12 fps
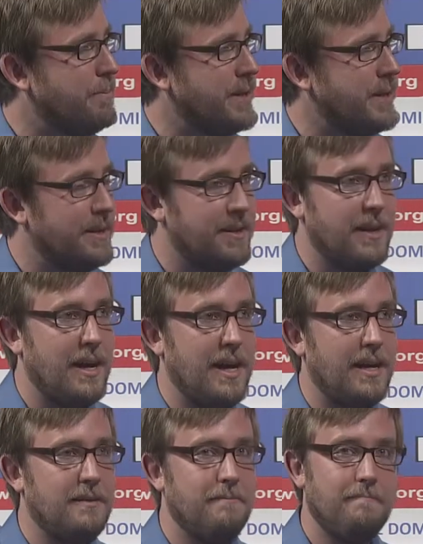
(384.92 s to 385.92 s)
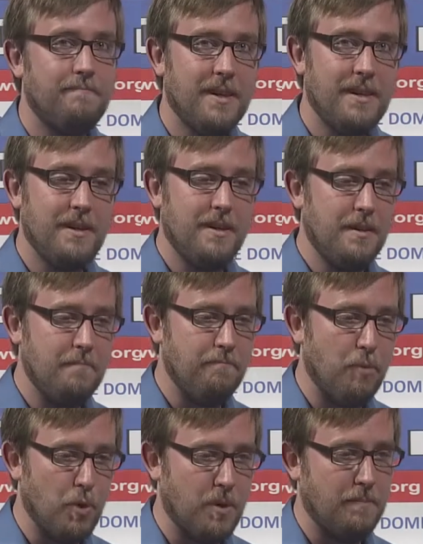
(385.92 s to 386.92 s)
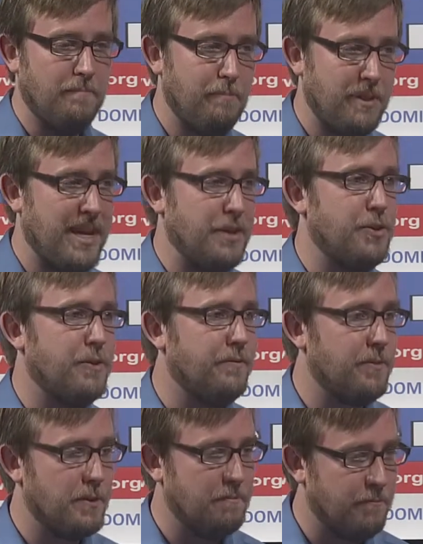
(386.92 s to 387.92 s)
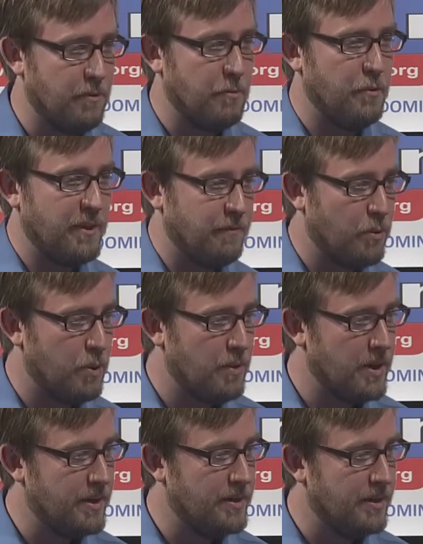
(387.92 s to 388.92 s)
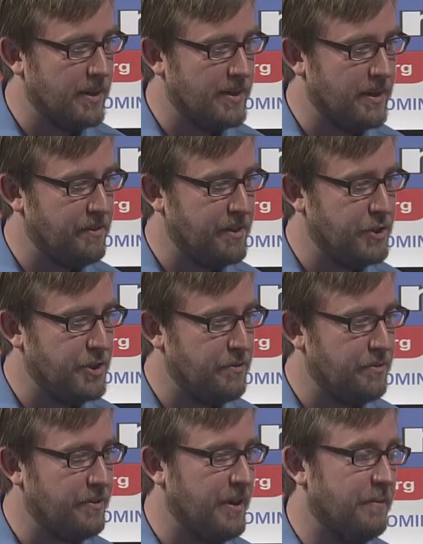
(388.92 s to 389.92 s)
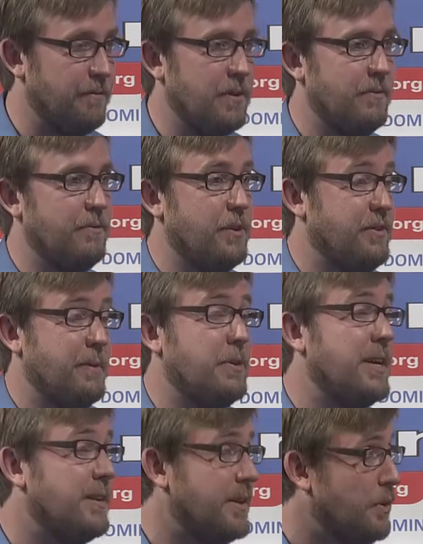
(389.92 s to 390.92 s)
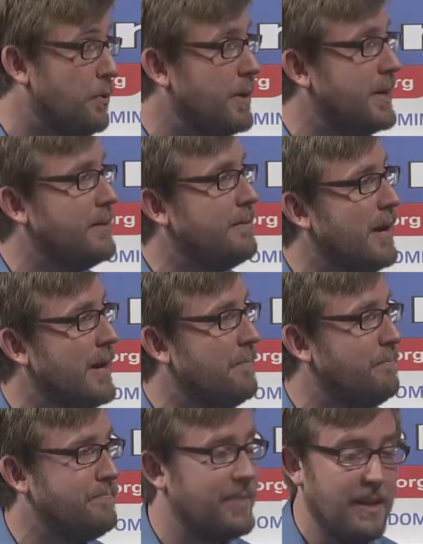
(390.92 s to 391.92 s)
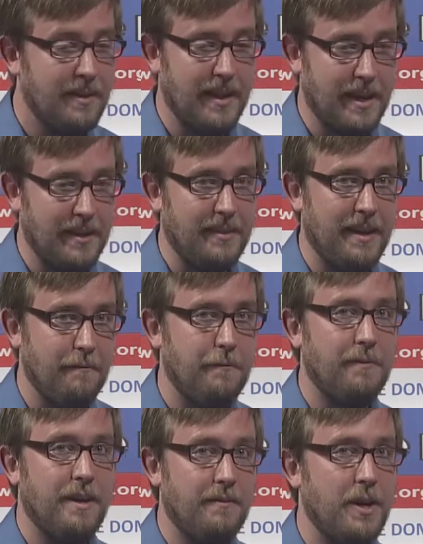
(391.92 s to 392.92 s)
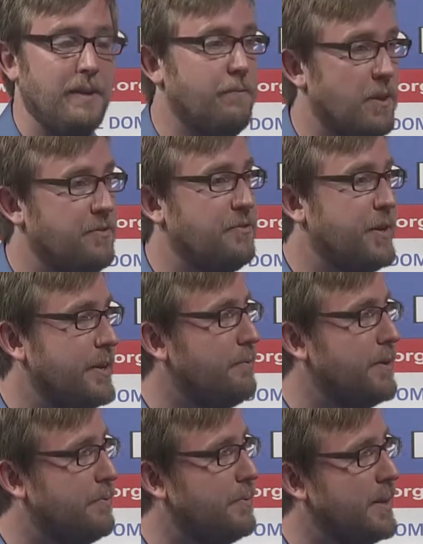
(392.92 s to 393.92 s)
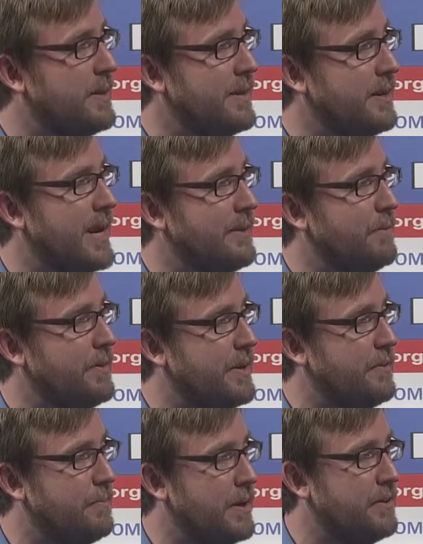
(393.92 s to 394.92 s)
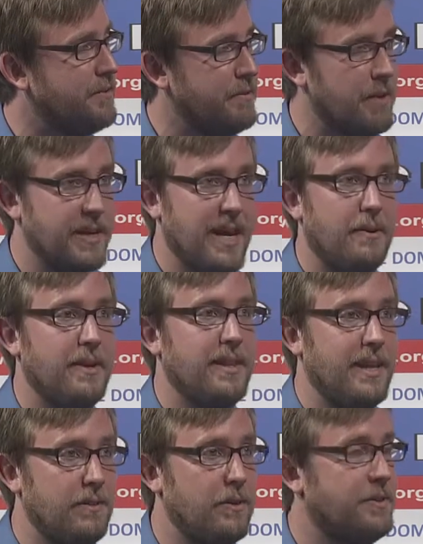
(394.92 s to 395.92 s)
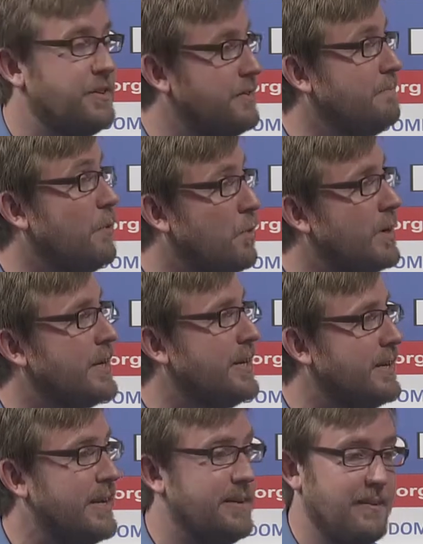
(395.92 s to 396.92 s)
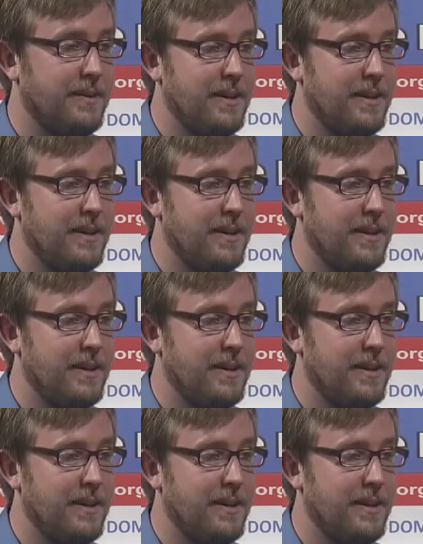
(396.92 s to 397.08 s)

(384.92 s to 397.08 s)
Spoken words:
be more potential for moving forward on these issues. For example, Illinois, they're very frustrated with where they're at with health policy right now, and they look to Oregon and.